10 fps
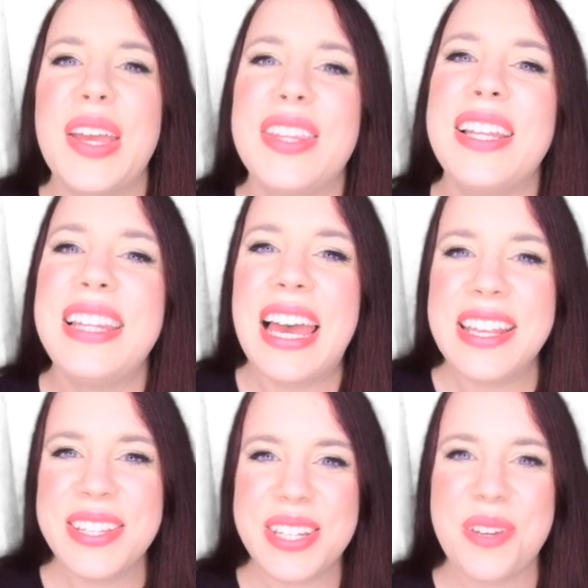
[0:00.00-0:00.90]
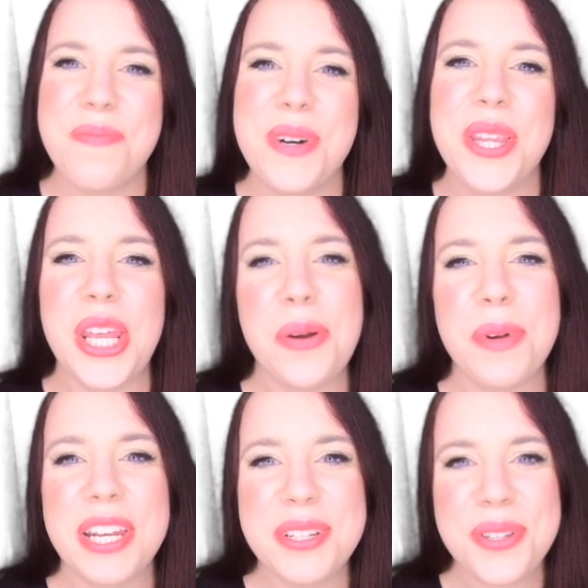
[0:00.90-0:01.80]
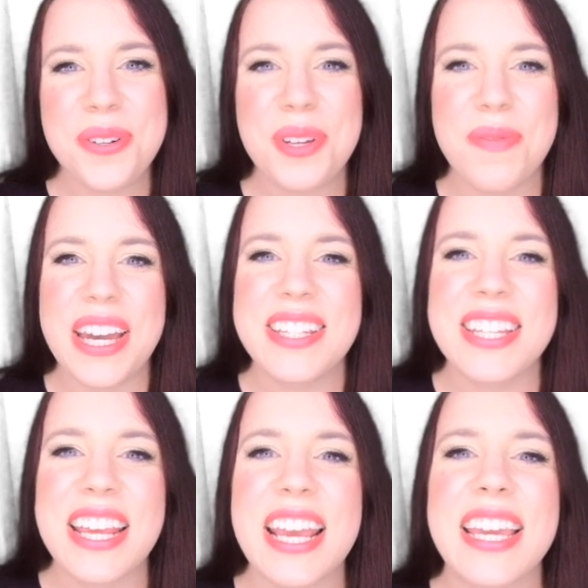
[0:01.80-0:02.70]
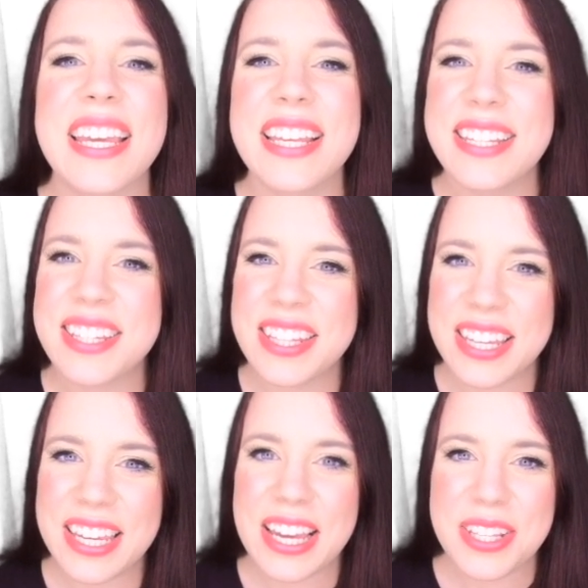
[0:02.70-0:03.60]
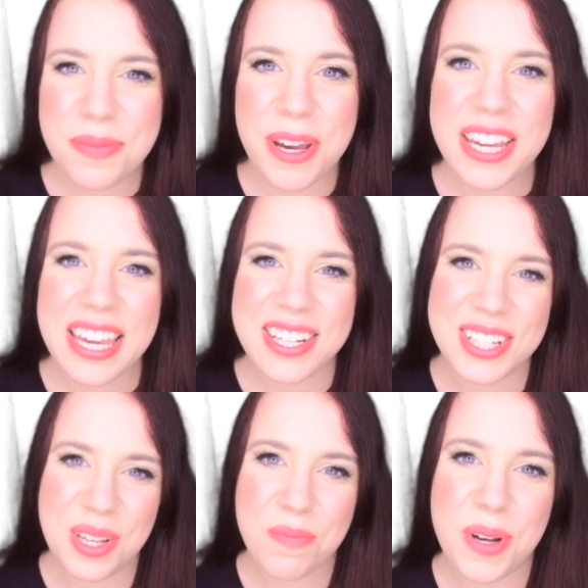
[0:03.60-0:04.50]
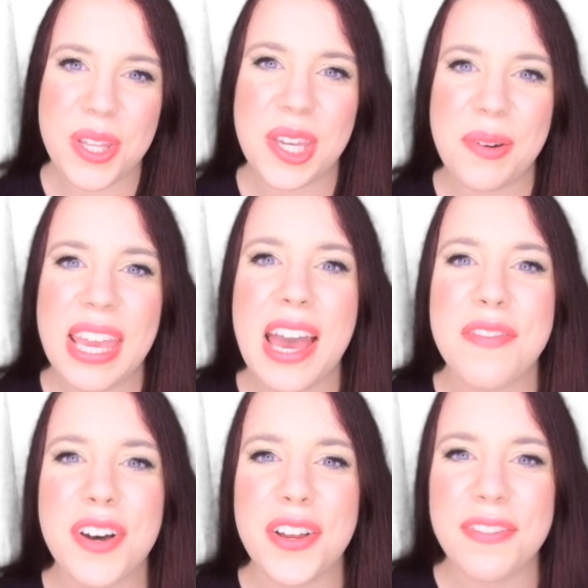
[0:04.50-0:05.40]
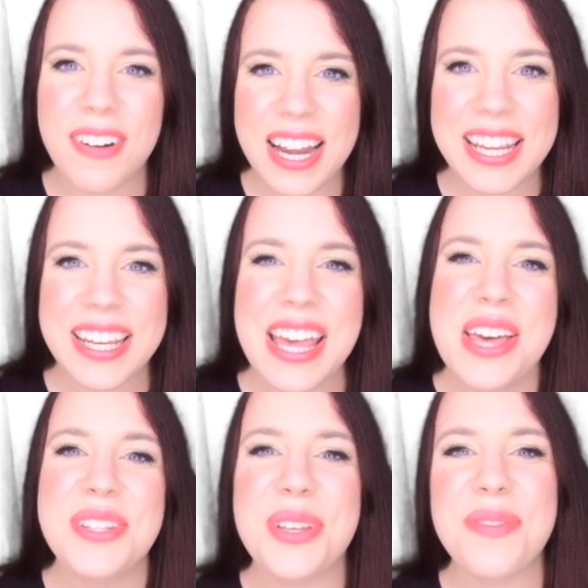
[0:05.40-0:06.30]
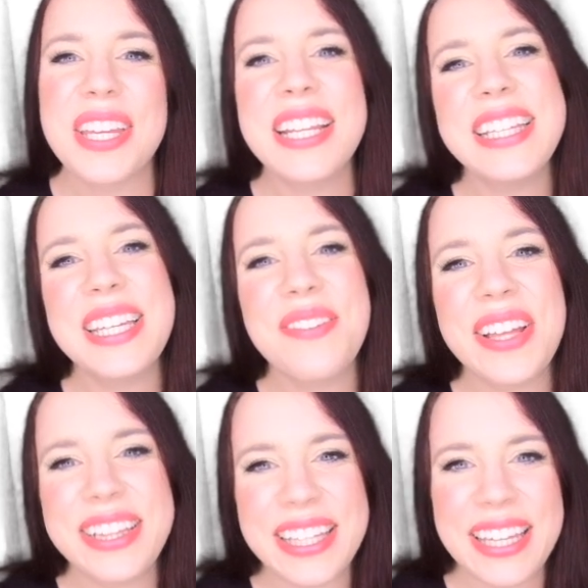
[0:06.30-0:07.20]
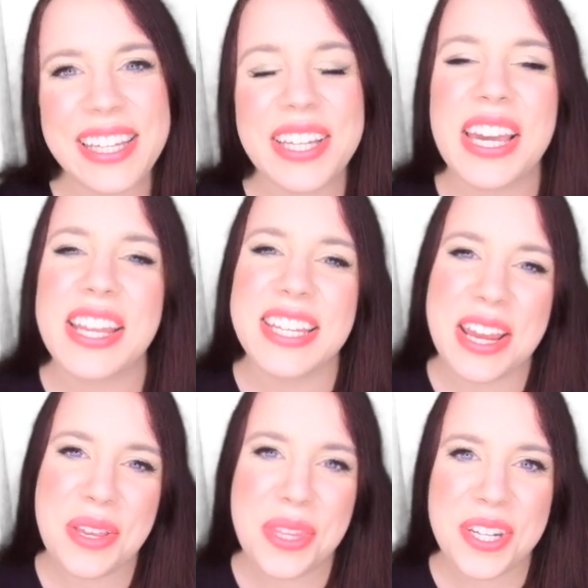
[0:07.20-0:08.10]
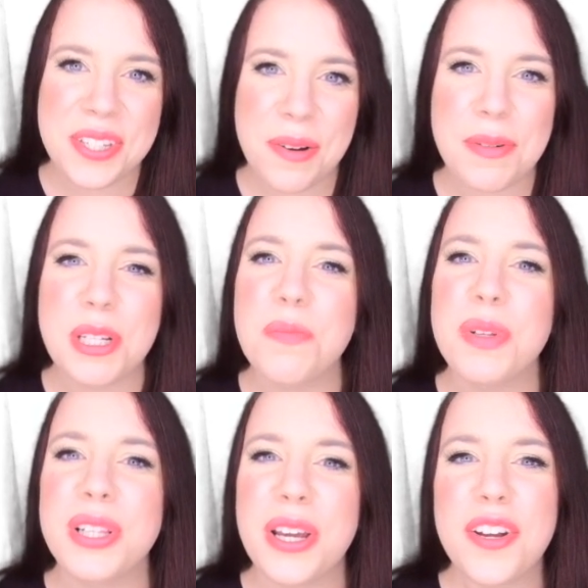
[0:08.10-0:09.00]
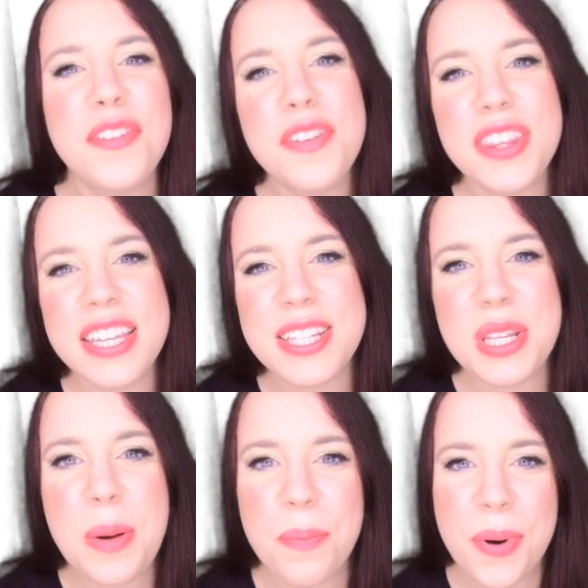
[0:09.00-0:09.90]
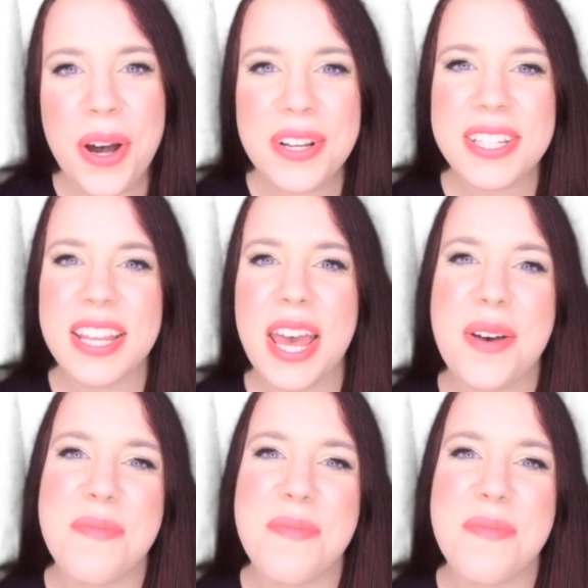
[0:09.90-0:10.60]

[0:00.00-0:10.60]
The last tip bot that I'm going to talk about today is the SmartCash tip bot that we have on Reddit. So I'm going to leave a link down in the description below for this bot.